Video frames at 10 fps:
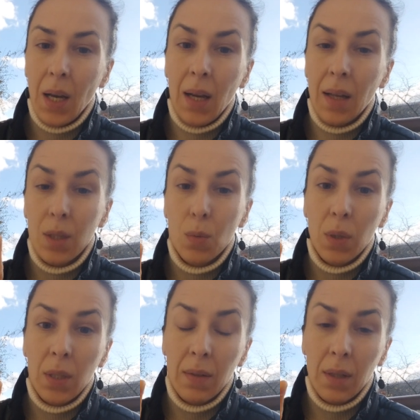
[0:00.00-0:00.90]
And this
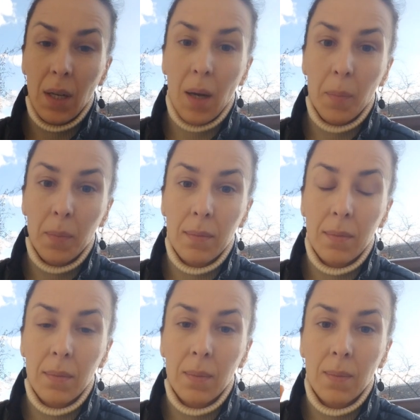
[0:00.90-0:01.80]
will never happen.
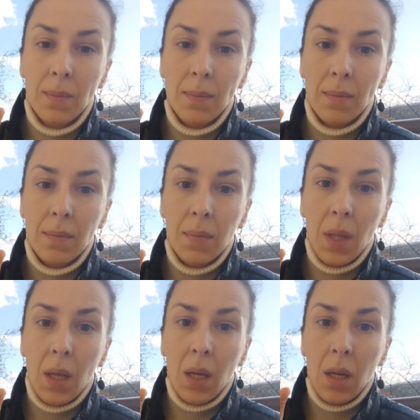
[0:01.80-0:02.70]

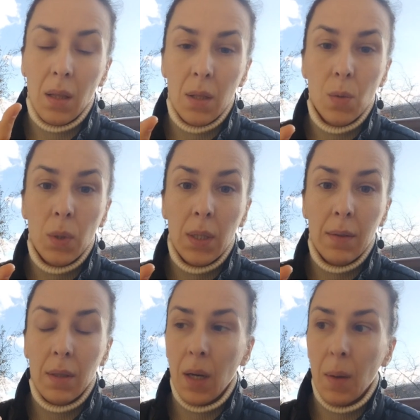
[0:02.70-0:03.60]
This will
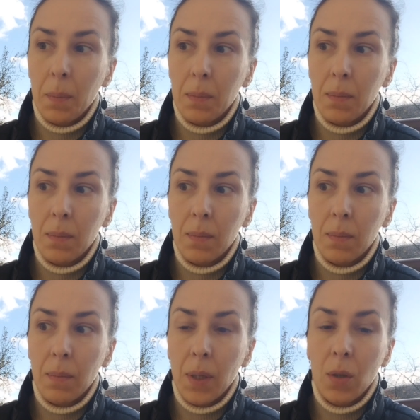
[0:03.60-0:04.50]
never happen.
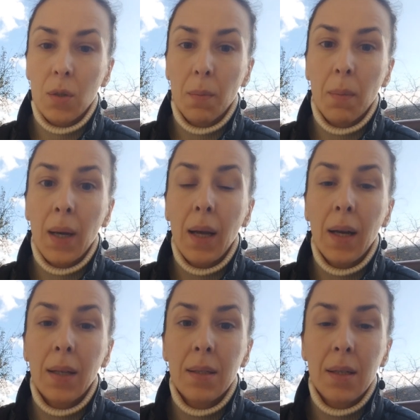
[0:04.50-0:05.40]
Because my
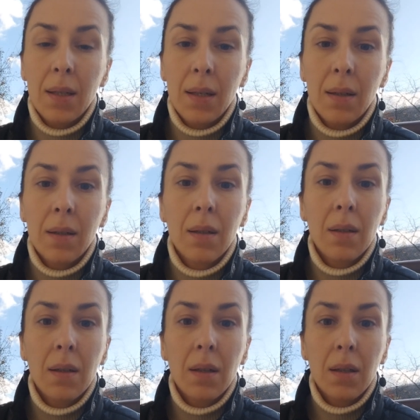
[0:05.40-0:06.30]
idea
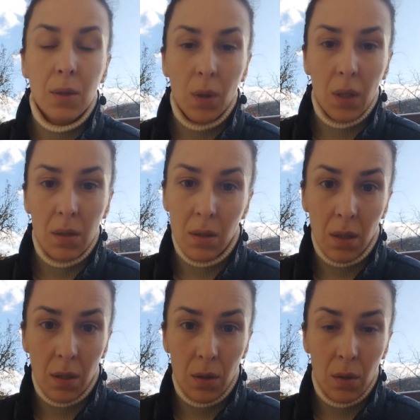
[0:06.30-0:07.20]
is to
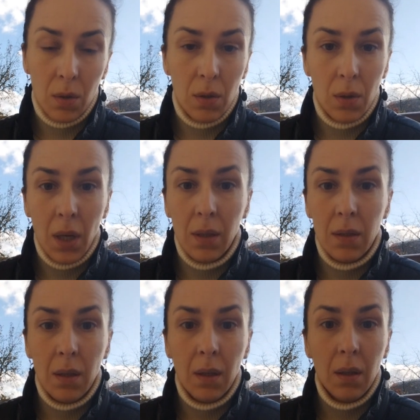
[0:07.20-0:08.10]
continue
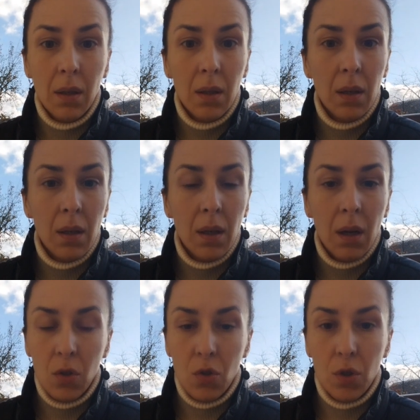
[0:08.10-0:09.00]
uniting
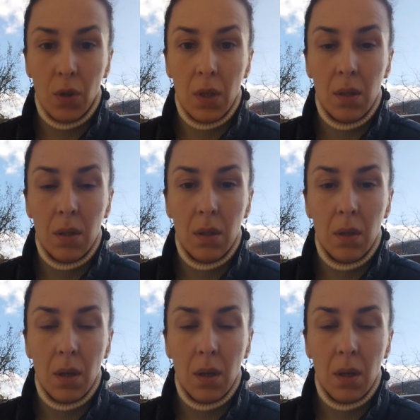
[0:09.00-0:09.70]
countries